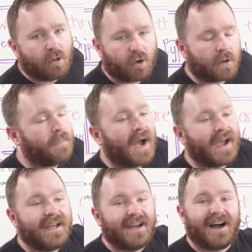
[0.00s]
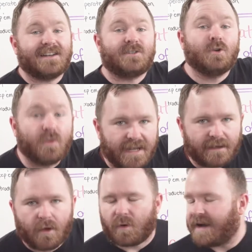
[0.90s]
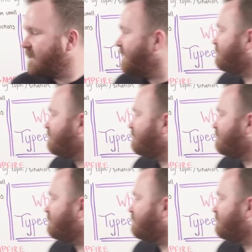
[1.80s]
learn by uh, doing, right? And